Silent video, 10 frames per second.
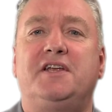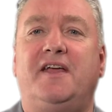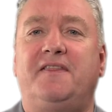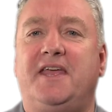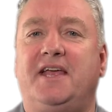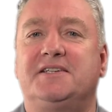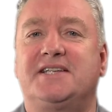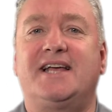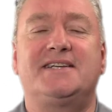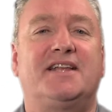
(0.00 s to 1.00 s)
to get the
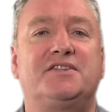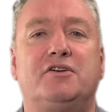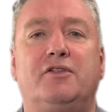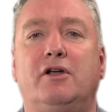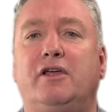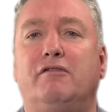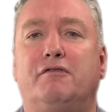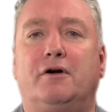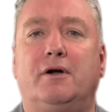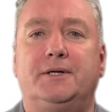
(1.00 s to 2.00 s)
exact answer they're looking
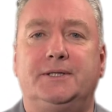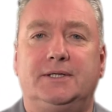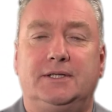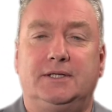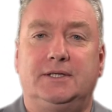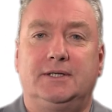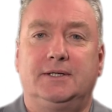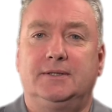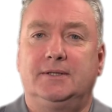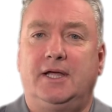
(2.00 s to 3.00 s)
for.
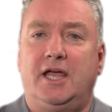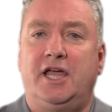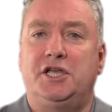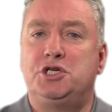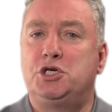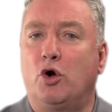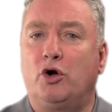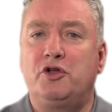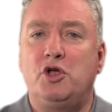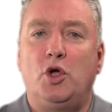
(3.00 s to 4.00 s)
In
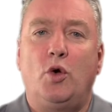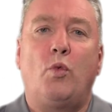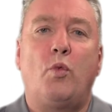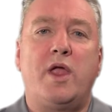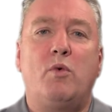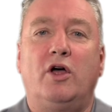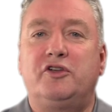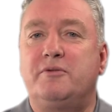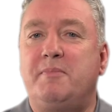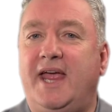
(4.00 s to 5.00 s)
short, we want
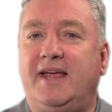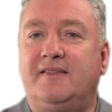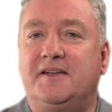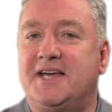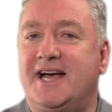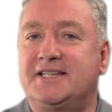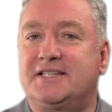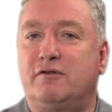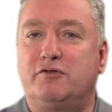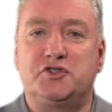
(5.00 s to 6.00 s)
to make the
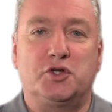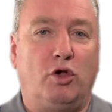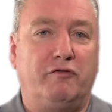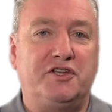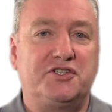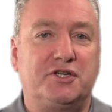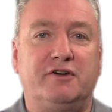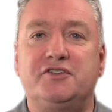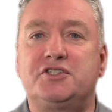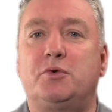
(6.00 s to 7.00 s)
task of resolving
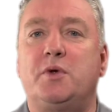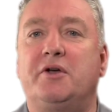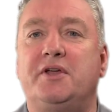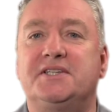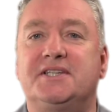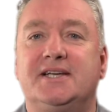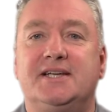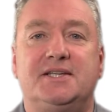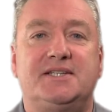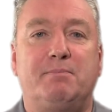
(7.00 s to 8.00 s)
service queries
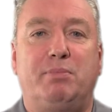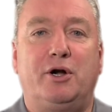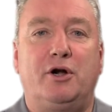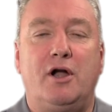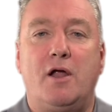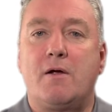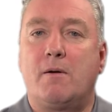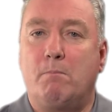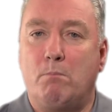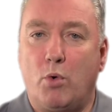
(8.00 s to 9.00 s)
simpler,
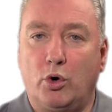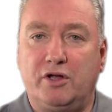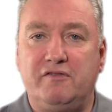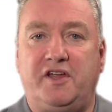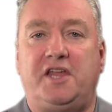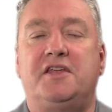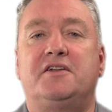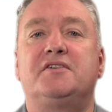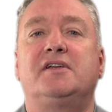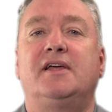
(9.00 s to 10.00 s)
more
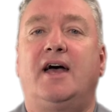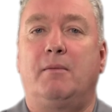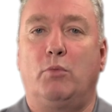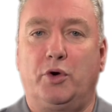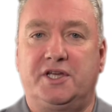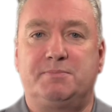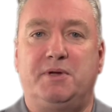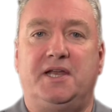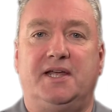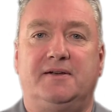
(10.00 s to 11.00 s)
convenient, and more
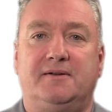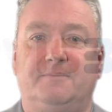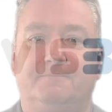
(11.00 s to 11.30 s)
expedient.